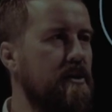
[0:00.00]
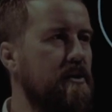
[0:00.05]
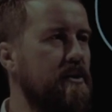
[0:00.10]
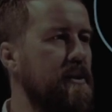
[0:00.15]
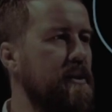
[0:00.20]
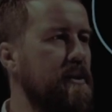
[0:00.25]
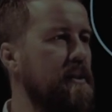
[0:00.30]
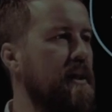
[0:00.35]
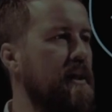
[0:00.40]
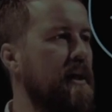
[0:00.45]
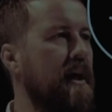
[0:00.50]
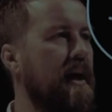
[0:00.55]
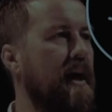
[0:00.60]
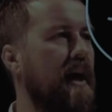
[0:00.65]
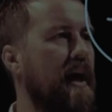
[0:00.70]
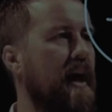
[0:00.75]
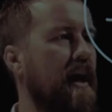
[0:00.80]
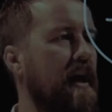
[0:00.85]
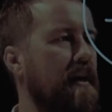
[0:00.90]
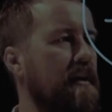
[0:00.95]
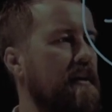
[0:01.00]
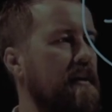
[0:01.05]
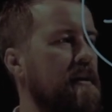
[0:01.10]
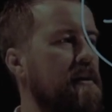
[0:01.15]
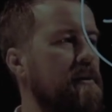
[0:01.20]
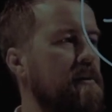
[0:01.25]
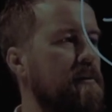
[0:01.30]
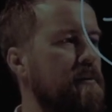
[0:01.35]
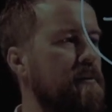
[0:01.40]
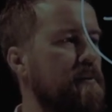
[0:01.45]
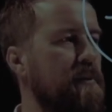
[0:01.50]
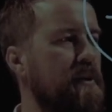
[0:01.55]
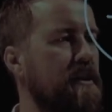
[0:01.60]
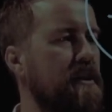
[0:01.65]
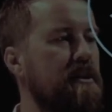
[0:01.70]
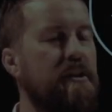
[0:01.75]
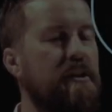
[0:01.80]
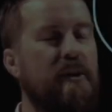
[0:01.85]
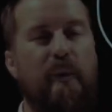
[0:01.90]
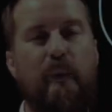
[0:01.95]
it, and
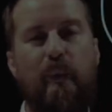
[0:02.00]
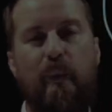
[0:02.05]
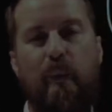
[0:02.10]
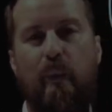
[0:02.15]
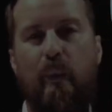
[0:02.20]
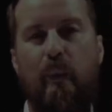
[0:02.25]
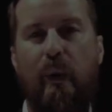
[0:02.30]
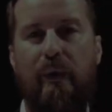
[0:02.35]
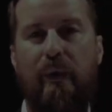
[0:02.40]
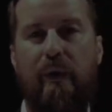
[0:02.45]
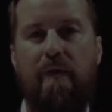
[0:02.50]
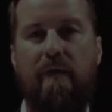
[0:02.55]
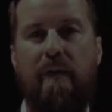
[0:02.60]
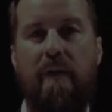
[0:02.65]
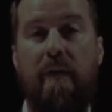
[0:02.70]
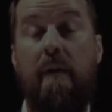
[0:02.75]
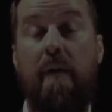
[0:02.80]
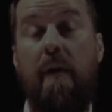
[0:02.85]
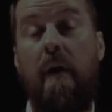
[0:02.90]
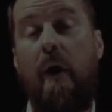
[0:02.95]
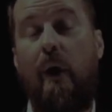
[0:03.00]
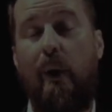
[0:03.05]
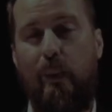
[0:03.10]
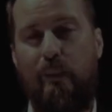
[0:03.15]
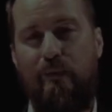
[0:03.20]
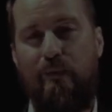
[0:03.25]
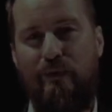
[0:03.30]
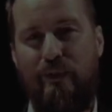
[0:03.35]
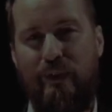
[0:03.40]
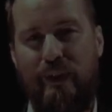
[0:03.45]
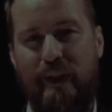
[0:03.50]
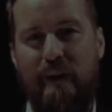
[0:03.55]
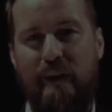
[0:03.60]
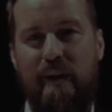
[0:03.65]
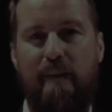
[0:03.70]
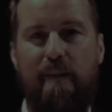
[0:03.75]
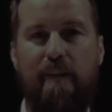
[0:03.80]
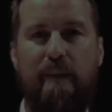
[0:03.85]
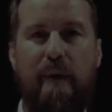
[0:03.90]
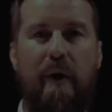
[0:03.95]
reach one of the hopefully
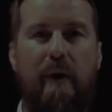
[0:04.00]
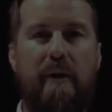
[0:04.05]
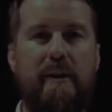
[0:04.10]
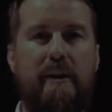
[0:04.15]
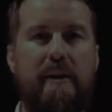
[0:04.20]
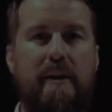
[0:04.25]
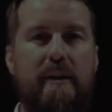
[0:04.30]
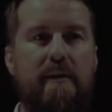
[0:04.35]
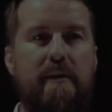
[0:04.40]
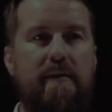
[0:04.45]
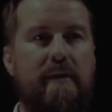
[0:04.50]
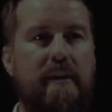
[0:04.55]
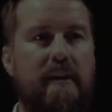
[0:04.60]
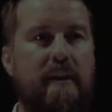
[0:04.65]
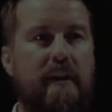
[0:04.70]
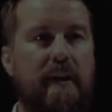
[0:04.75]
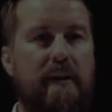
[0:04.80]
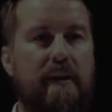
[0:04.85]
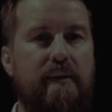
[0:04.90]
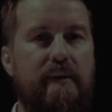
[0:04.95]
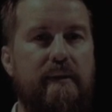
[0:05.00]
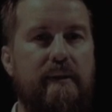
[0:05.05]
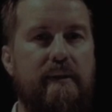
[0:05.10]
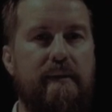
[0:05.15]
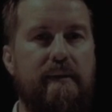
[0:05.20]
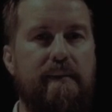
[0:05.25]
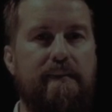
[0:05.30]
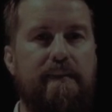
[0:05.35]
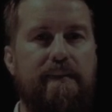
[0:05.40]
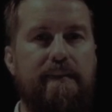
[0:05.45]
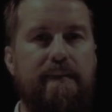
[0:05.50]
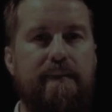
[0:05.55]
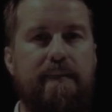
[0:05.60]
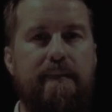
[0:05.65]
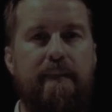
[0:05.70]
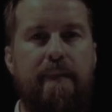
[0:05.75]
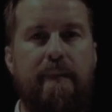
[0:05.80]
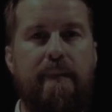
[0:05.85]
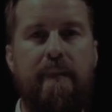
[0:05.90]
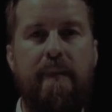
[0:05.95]
positive scenarios.
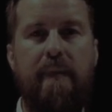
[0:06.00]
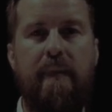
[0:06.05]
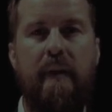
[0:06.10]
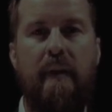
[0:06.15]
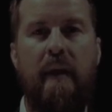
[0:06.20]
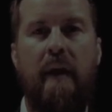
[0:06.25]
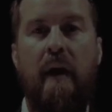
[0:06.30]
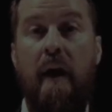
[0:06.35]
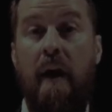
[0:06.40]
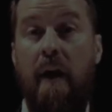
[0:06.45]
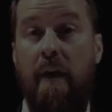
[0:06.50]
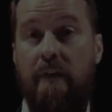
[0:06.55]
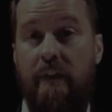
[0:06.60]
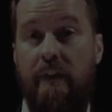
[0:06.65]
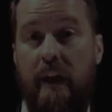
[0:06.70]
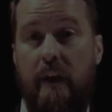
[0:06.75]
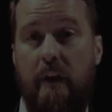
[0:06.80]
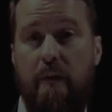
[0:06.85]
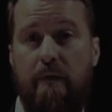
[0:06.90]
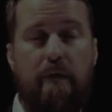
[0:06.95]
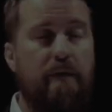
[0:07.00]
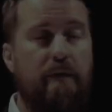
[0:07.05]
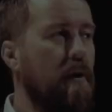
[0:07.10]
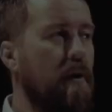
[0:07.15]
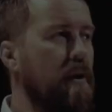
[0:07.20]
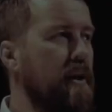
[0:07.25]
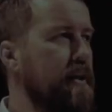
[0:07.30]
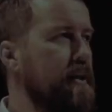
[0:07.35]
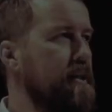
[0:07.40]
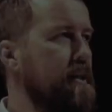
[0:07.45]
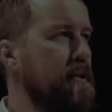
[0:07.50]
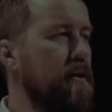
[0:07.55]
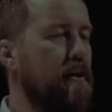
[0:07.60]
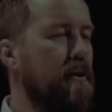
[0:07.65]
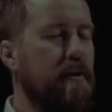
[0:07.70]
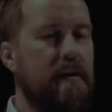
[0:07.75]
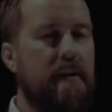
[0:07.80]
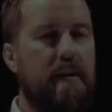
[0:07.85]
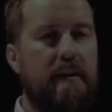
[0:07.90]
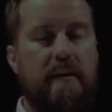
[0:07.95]
Thank you for following
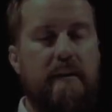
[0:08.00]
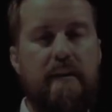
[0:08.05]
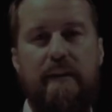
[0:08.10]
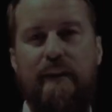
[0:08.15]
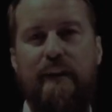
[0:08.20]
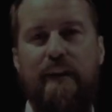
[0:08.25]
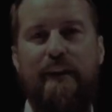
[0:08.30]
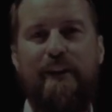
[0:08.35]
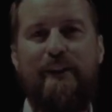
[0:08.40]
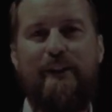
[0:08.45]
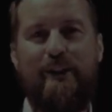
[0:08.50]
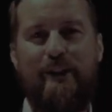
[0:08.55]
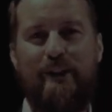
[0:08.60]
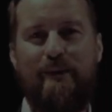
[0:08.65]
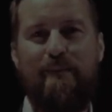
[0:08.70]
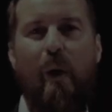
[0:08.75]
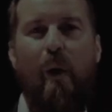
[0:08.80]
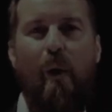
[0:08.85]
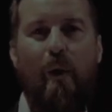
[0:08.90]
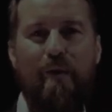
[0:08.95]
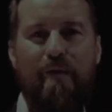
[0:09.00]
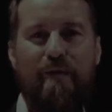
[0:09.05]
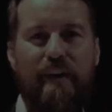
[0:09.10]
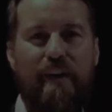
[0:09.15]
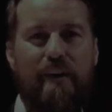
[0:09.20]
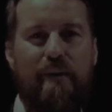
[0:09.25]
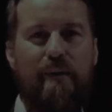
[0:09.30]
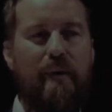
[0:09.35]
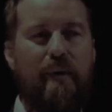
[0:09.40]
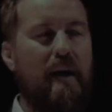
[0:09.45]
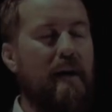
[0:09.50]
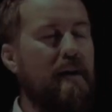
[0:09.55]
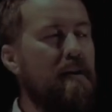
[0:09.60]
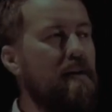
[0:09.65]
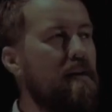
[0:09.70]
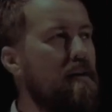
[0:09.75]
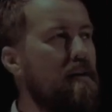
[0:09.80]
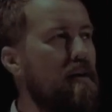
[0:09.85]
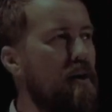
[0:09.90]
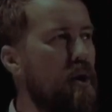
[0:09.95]
along in this small video. I
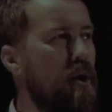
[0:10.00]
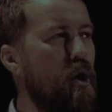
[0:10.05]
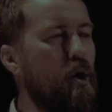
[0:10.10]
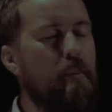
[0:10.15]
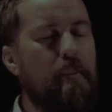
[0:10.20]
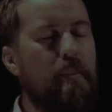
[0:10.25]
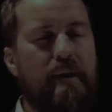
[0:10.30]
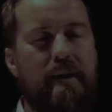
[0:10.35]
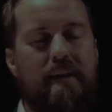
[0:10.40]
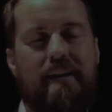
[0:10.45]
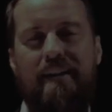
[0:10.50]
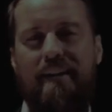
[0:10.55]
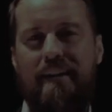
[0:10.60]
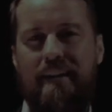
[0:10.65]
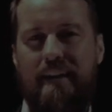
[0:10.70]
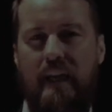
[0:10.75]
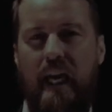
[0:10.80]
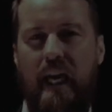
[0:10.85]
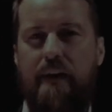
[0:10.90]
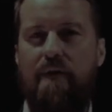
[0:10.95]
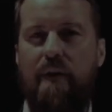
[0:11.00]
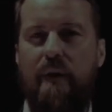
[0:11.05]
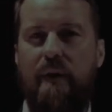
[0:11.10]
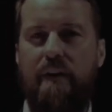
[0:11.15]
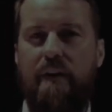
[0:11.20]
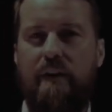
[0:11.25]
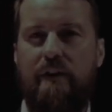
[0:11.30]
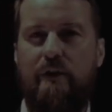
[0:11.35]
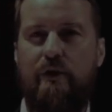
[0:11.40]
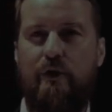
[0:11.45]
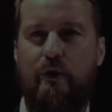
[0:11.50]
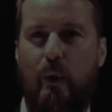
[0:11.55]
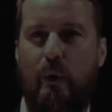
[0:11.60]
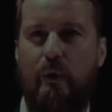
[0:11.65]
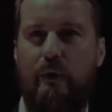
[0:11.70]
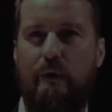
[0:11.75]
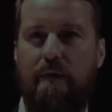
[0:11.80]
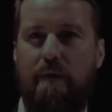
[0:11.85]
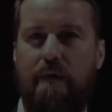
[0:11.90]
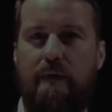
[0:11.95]
hope it gave you a short
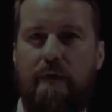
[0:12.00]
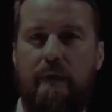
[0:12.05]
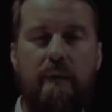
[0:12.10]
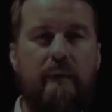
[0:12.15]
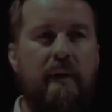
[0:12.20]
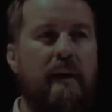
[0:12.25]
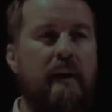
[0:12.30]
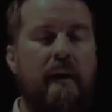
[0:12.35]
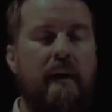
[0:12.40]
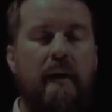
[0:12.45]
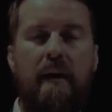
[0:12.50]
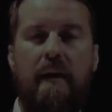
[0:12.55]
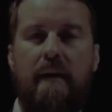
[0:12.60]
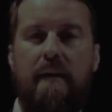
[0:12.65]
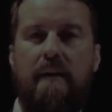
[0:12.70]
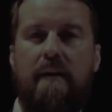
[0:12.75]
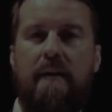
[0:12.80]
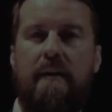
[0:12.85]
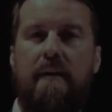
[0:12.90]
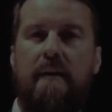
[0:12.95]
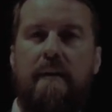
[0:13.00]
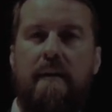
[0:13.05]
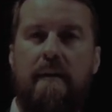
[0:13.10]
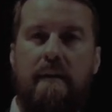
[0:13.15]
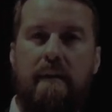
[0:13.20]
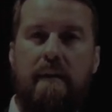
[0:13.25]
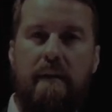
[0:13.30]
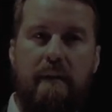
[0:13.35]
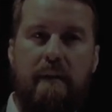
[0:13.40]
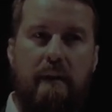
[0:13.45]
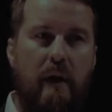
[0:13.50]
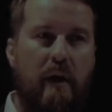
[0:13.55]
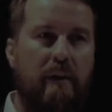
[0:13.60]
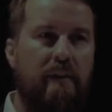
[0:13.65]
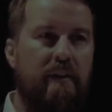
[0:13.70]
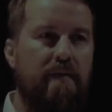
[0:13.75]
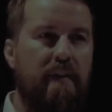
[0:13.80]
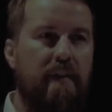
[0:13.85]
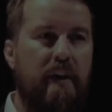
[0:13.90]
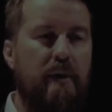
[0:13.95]
overview. The other
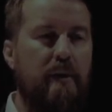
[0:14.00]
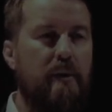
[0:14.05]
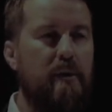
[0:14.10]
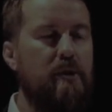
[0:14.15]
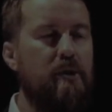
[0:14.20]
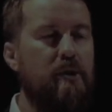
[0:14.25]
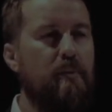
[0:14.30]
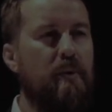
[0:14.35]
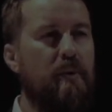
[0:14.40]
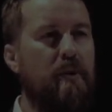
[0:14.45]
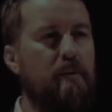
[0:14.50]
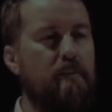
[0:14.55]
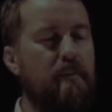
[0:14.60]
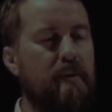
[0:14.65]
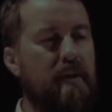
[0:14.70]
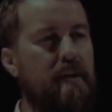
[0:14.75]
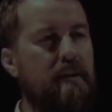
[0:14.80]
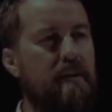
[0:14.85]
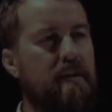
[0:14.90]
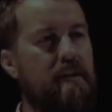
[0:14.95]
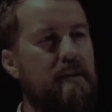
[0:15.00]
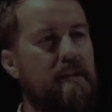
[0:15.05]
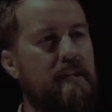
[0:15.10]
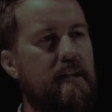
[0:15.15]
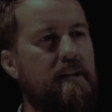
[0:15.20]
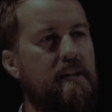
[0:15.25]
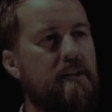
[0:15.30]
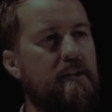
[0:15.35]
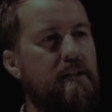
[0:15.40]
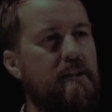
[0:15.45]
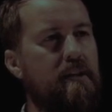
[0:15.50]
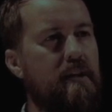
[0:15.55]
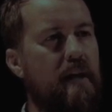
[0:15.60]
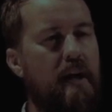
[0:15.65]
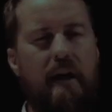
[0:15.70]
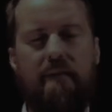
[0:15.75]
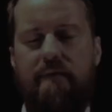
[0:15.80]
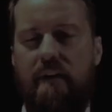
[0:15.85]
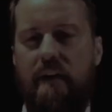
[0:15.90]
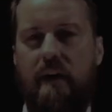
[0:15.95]
videos will be centered. I
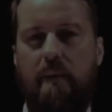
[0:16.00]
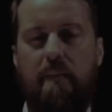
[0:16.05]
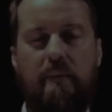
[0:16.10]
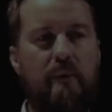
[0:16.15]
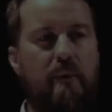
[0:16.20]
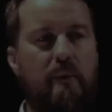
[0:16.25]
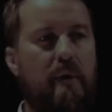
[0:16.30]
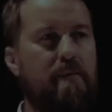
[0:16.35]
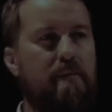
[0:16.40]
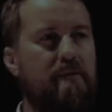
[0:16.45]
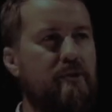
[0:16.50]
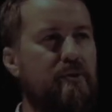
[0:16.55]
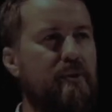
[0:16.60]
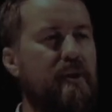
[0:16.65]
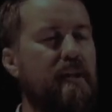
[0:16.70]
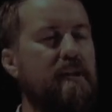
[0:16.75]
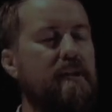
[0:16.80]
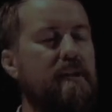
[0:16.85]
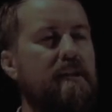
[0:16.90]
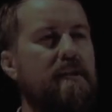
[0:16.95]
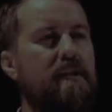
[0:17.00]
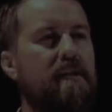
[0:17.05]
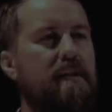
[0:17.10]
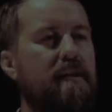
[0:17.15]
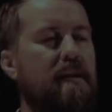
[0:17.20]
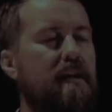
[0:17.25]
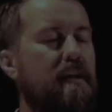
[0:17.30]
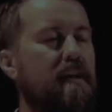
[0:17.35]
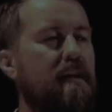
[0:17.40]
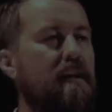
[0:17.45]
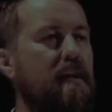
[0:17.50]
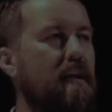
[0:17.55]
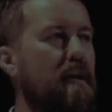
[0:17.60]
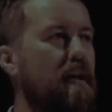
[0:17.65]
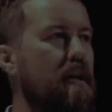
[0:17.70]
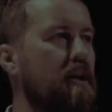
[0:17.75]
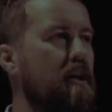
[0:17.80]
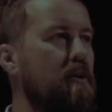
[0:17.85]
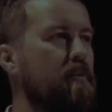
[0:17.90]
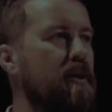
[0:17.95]
have a number on trends and a
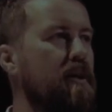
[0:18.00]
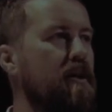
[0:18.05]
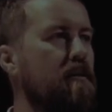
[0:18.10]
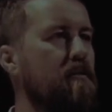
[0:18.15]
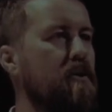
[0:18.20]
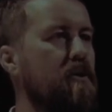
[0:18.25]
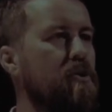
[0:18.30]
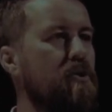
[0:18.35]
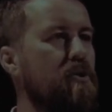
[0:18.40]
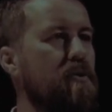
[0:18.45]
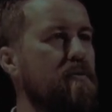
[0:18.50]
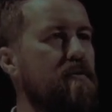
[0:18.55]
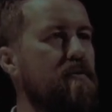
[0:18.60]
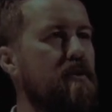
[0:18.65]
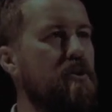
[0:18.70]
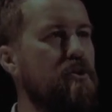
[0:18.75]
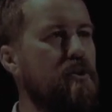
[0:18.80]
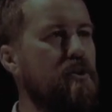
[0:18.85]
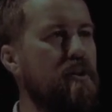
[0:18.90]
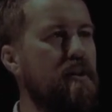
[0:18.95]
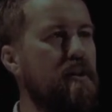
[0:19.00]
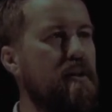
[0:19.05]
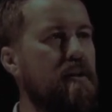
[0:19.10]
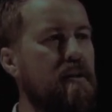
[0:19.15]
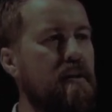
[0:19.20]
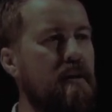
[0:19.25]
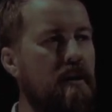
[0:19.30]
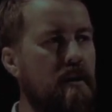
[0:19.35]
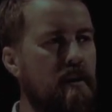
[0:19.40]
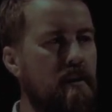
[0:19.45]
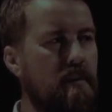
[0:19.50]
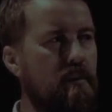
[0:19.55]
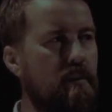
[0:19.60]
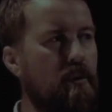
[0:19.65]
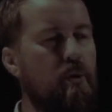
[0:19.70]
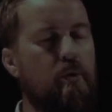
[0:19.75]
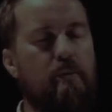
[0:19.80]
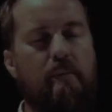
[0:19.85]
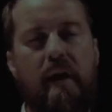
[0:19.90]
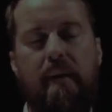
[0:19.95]
little bit on mission vision and
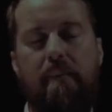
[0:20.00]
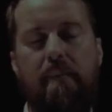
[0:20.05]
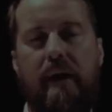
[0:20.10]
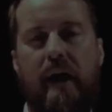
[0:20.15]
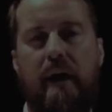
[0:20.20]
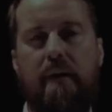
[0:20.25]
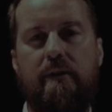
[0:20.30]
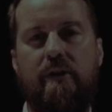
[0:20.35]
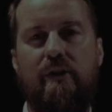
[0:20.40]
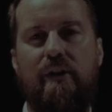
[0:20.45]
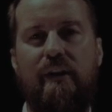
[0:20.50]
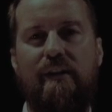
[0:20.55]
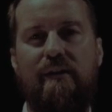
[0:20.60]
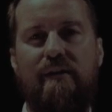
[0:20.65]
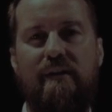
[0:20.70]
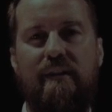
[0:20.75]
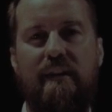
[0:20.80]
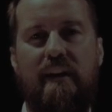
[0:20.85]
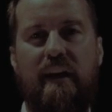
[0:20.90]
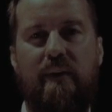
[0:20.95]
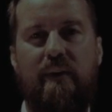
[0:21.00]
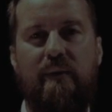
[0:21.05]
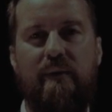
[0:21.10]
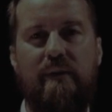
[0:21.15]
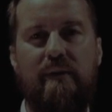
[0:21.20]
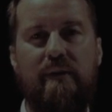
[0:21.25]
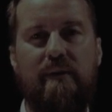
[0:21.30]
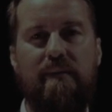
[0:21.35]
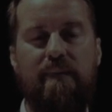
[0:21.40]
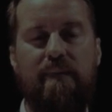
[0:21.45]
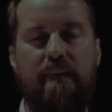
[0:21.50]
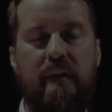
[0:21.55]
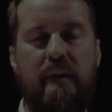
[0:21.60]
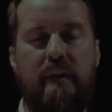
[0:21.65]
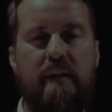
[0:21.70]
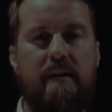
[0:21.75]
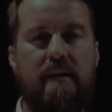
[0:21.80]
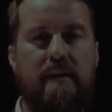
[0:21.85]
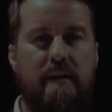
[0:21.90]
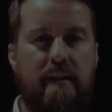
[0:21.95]
roadmap action and scenarios.
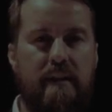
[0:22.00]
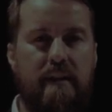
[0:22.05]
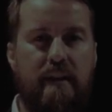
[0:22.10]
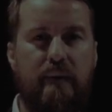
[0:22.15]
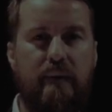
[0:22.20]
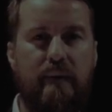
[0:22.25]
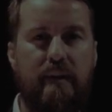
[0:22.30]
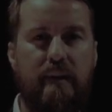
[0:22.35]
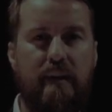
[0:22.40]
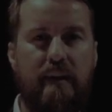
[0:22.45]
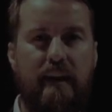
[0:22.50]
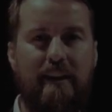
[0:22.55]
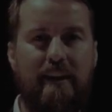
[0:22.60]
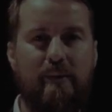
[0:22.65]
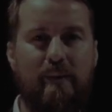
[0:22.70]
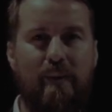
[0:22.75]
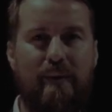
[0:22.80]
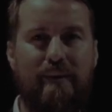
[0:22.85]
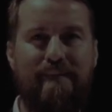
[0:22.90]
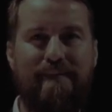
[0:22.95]
See you in the next one.